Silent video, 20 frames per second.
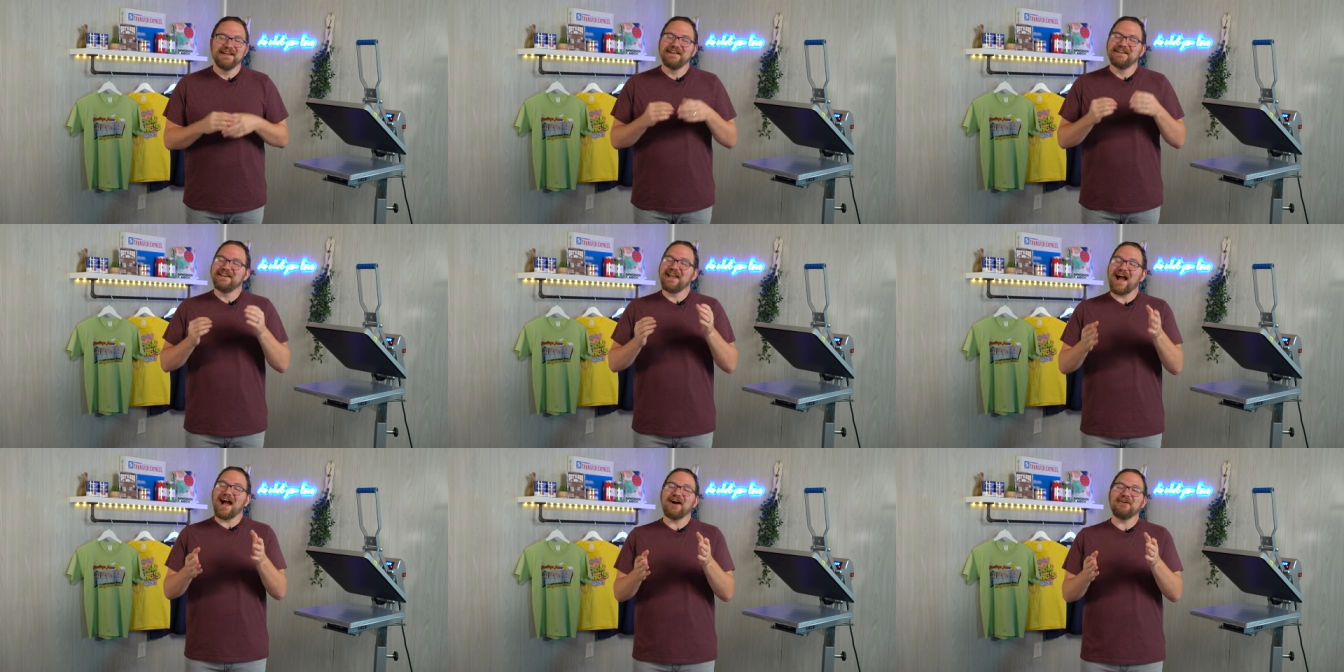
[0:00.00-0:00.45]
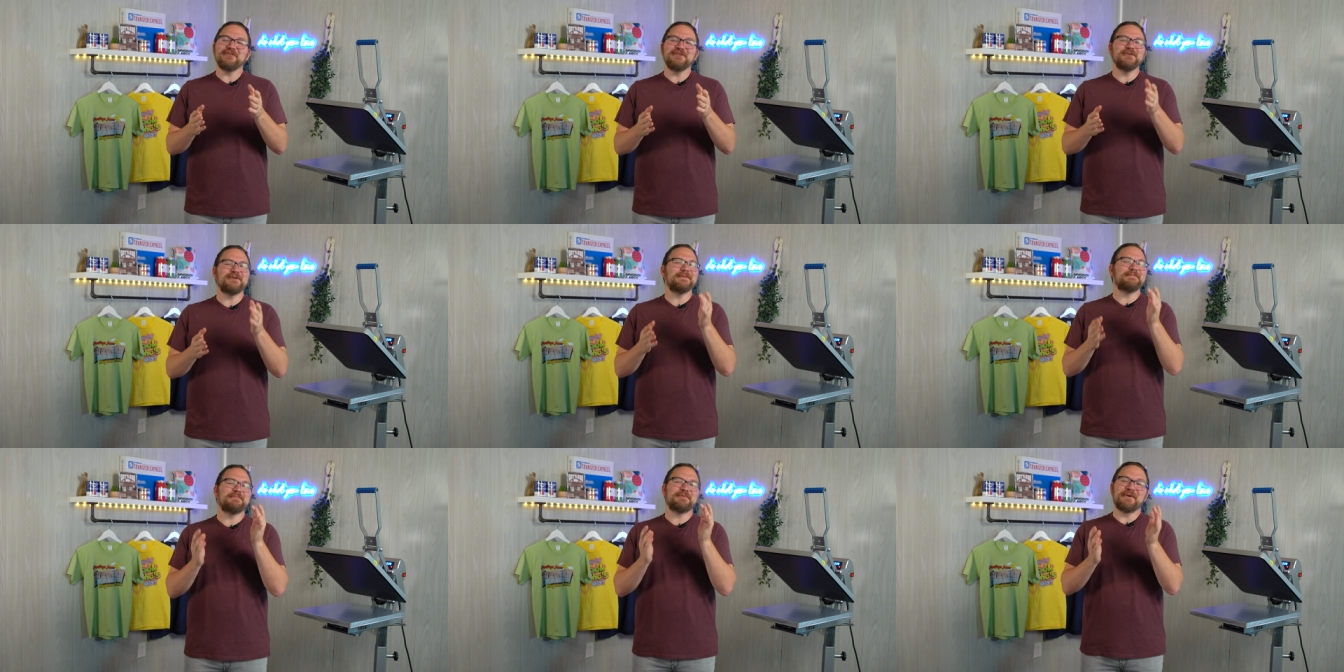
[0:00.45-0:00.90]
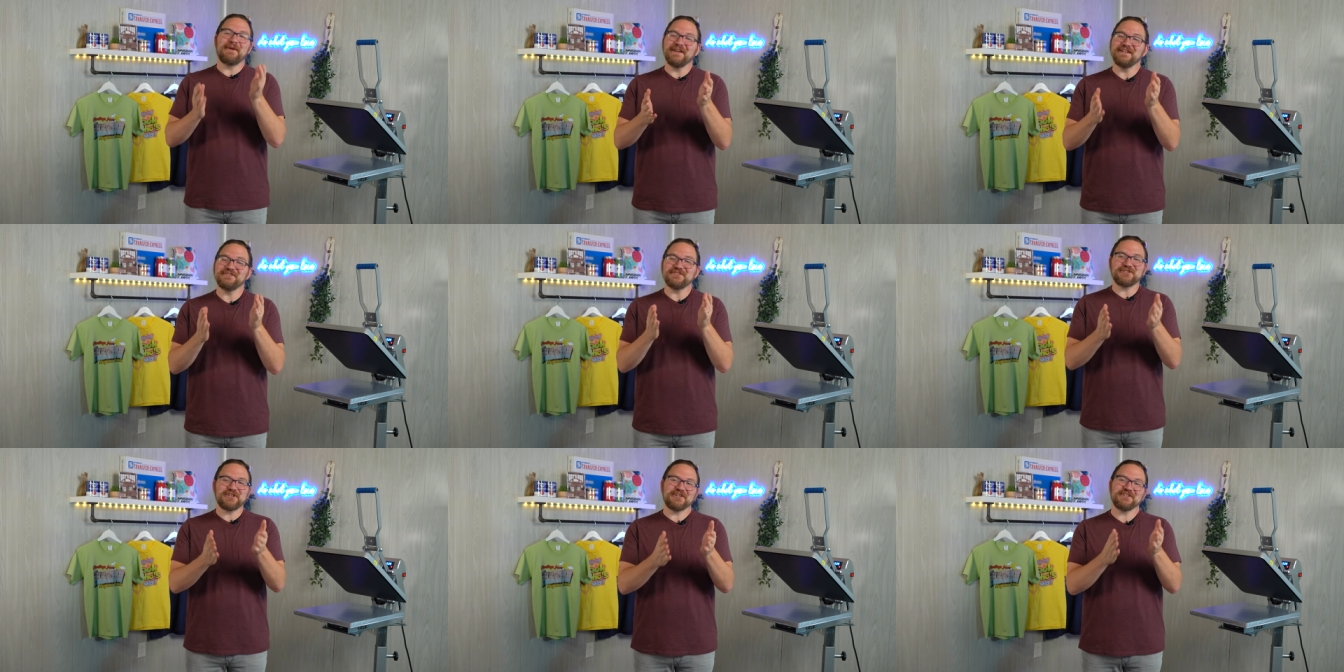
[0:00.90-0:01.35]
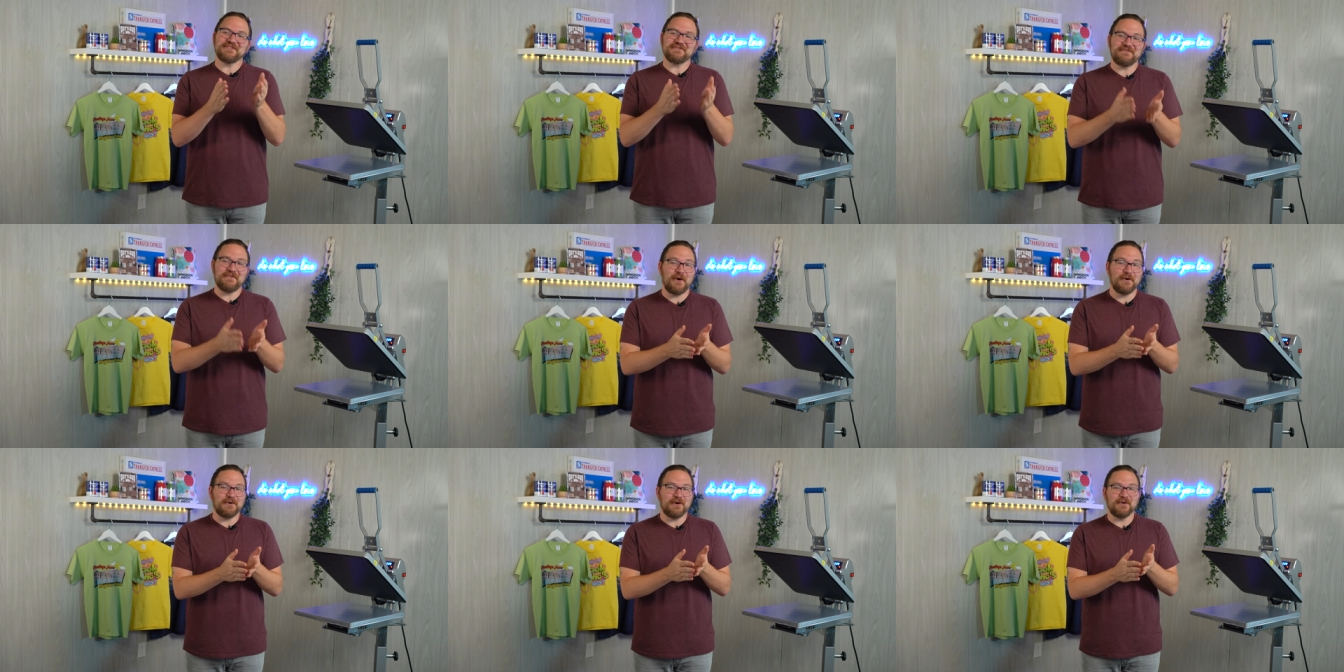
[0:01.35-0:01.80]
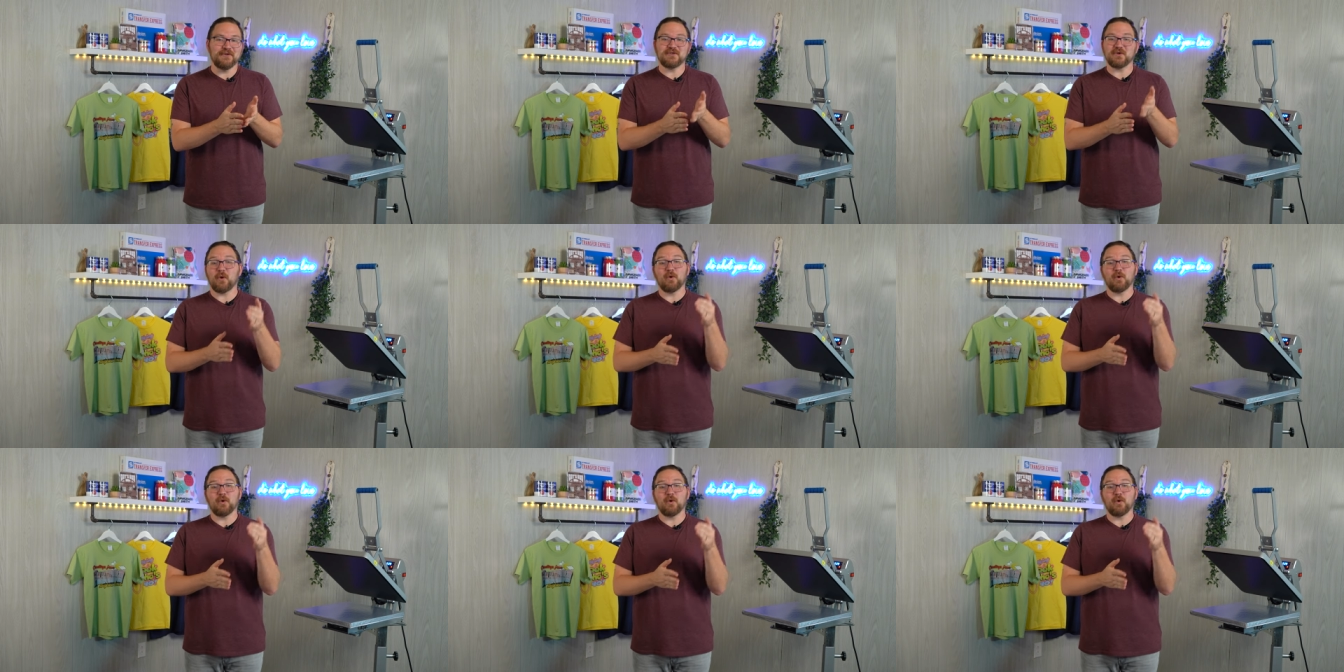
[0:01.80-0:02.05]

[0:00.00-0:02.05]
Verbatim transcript: Now you could print just photos